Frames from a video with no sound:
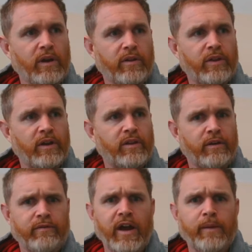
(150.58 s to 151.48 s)
that
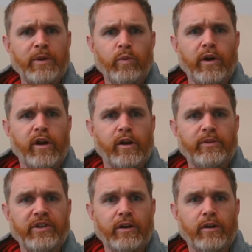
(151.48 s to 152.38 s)
they've got to be 100%